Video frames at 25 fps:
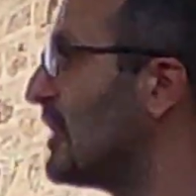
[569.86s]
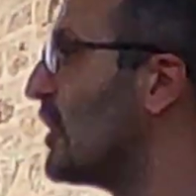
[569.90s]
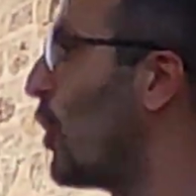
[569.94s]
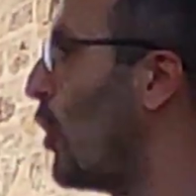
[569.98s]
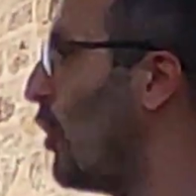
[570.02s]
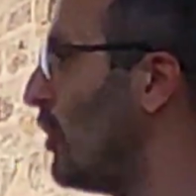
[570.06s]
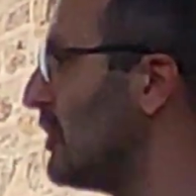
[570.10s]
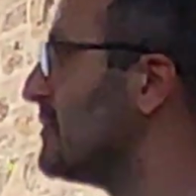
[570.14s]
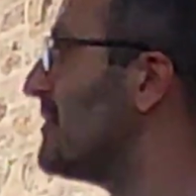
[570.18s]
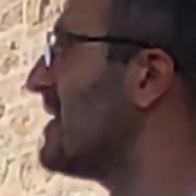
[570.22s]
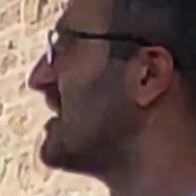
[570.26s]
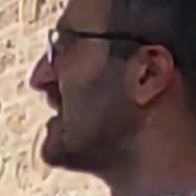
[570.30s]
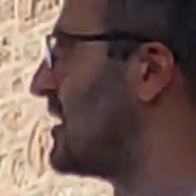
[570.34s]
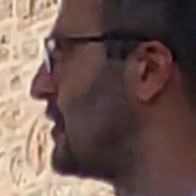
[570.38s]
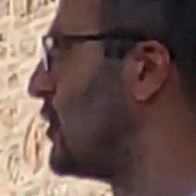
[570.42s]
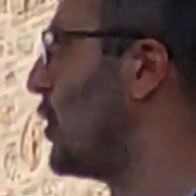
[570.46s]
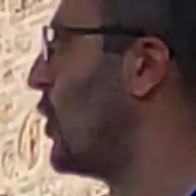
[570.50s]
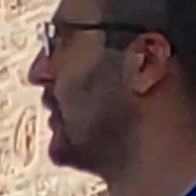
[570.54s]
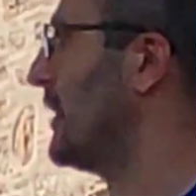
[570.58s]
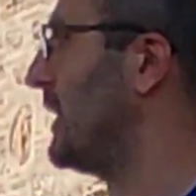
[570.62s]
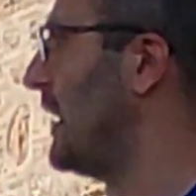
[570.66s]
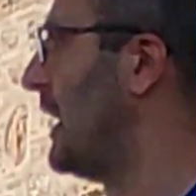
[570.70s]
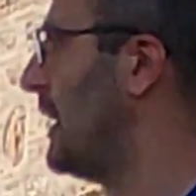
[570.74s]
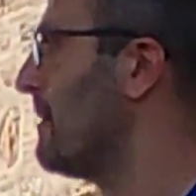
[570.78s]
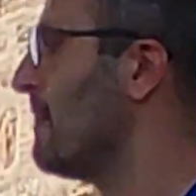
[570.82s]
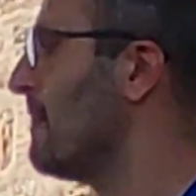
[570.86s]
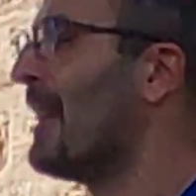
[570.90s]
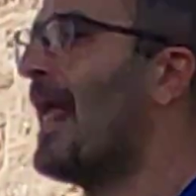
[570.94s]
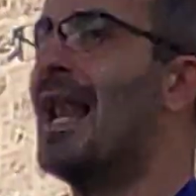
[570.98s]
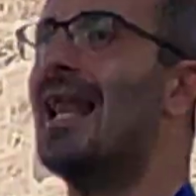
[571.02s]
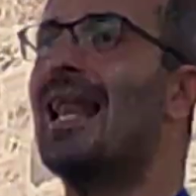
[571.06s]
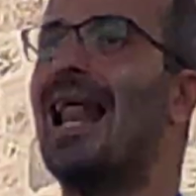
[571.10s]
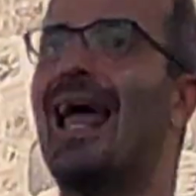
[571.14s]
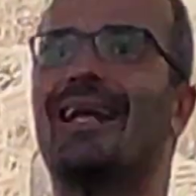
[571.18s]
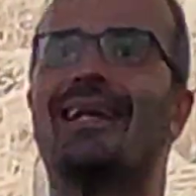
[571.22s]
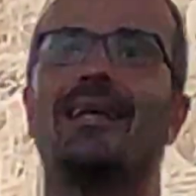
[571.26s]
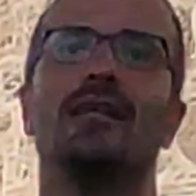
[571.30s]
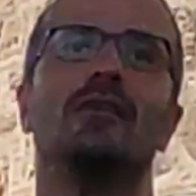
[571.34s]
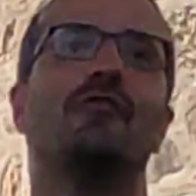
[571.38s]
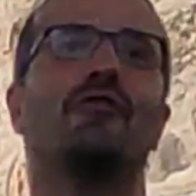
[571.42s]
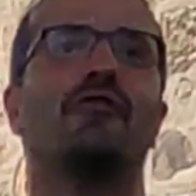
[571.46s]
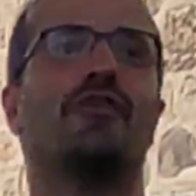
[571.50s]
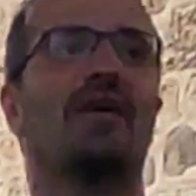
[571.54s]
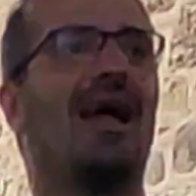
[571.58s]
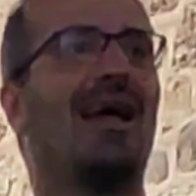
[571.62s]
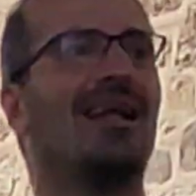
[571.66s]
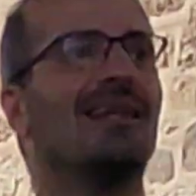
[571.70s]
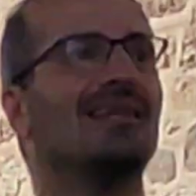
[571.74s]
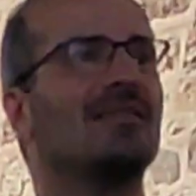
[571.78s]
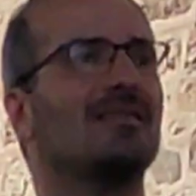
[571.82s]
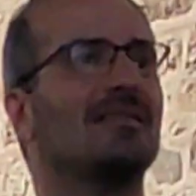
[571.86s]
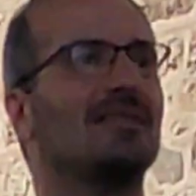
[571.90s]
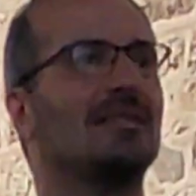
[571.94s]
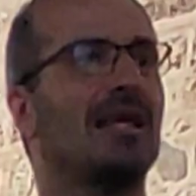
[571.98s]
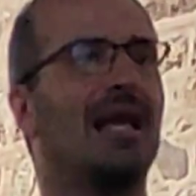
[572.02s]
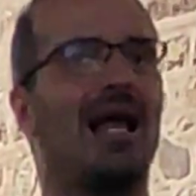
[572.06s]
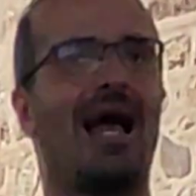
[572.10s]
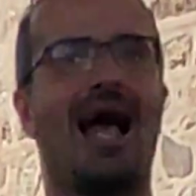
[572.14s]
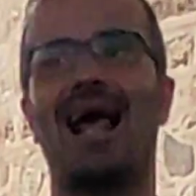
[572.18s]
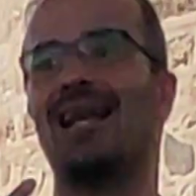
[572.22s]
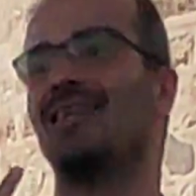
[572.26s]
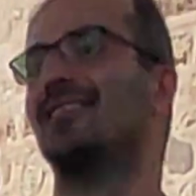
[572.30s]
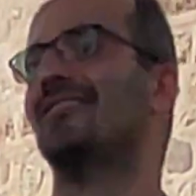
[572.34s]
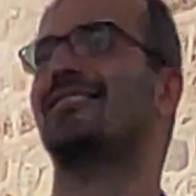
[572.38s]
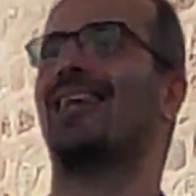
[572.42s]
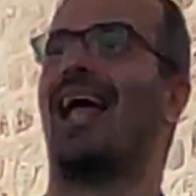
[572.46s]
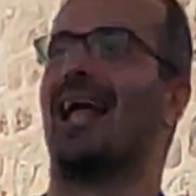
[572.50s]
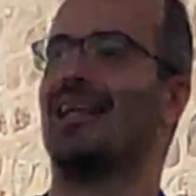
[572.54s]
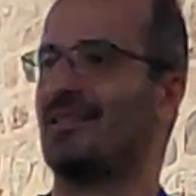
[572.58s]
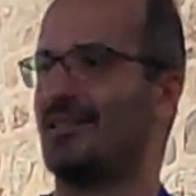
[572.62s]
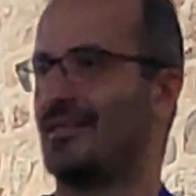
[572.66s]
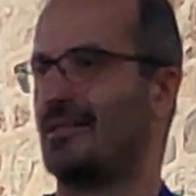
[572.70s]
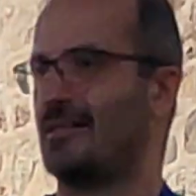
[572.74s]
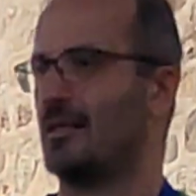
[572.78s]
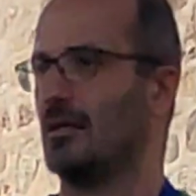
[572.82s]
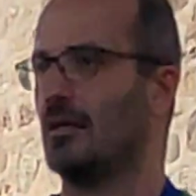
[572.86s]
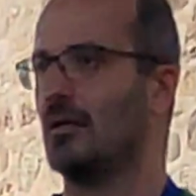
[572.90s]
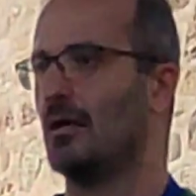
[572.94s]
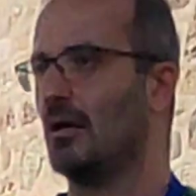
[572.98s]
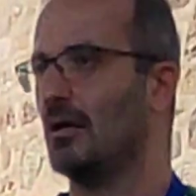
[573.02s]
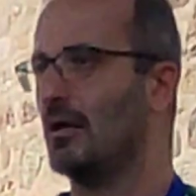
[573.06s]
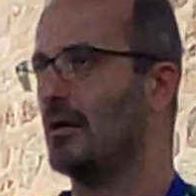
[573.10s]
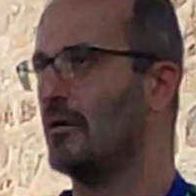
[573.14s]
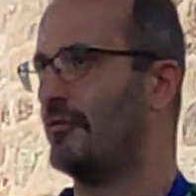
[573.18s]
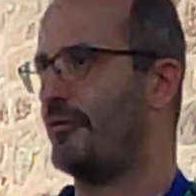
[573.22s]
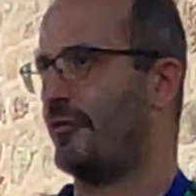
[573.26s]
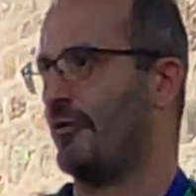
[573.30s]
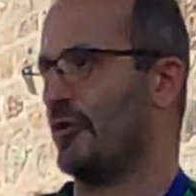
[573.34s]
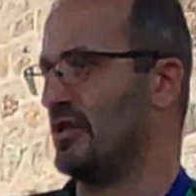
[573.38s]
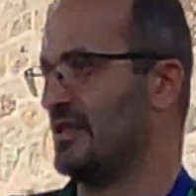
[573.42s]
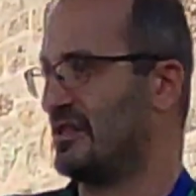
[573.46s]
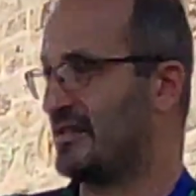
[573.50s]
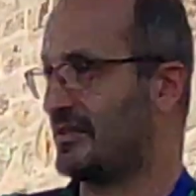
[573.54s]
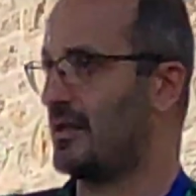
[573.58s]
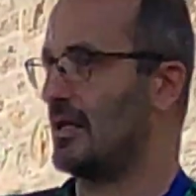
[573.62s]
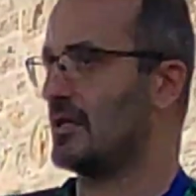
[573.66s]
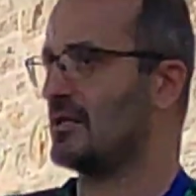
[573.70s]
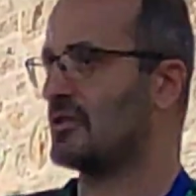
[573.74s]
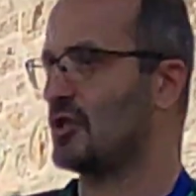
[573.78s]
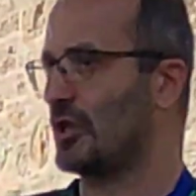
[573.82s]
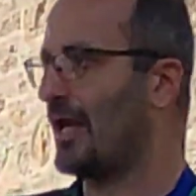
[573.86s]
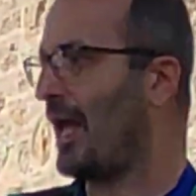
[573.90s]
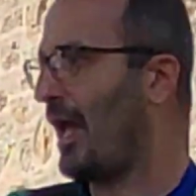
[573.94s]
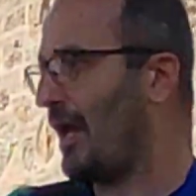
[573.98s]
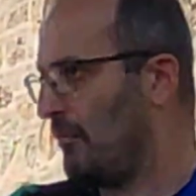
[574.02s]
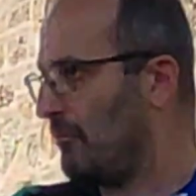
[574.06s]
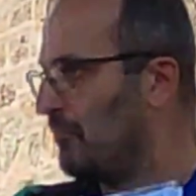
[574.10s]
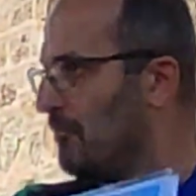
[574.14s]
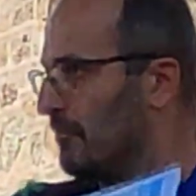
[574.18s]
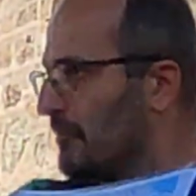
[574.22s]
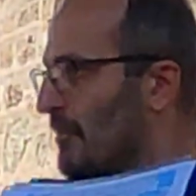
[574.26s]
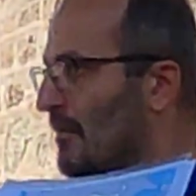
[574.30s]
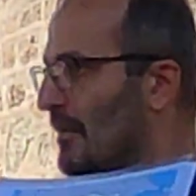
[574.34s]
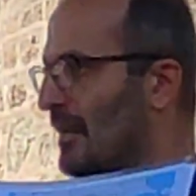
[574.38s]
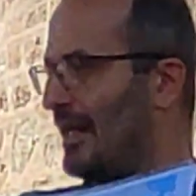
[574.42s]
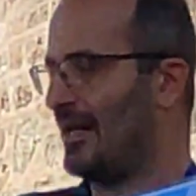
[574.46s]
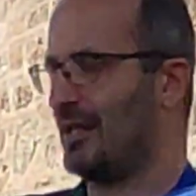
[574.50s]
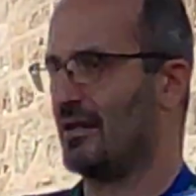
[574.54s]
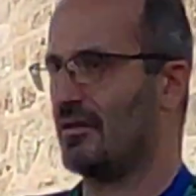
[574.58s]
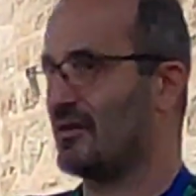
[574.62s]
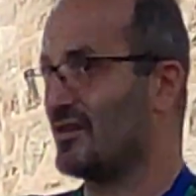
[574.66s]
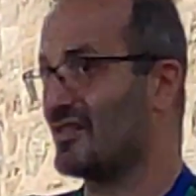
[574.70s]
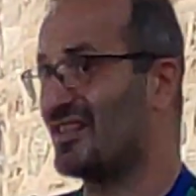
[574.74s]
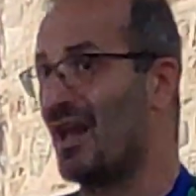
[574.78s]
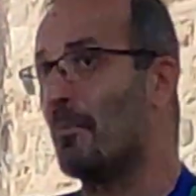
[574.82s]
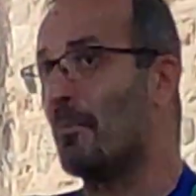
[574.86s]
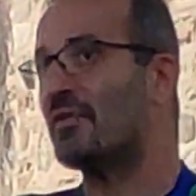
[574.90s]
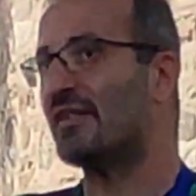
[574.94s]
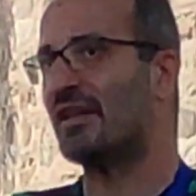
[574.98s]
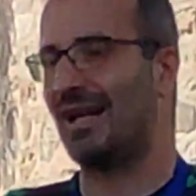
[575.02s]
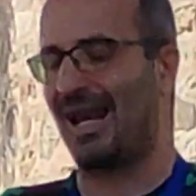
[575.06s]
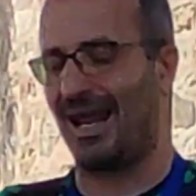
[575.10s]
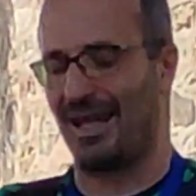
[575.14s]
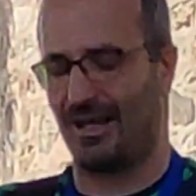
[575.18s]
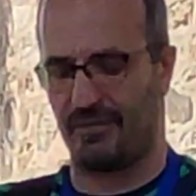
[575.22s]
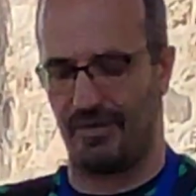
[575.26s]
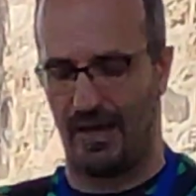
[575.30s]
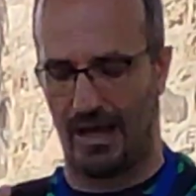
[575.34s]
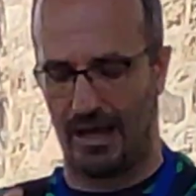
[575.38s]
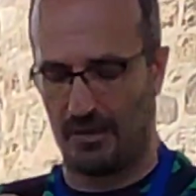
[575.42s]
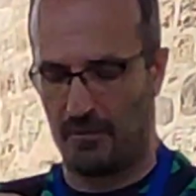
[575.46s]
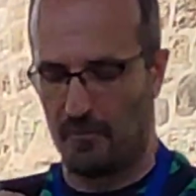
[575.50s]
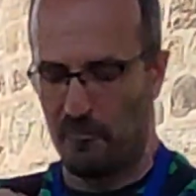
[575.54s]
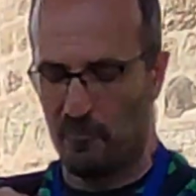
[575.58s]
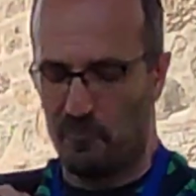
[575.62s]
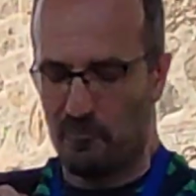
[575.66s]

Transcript: called Macedonia, like in France, Alsace, for instance, okay? Something like that.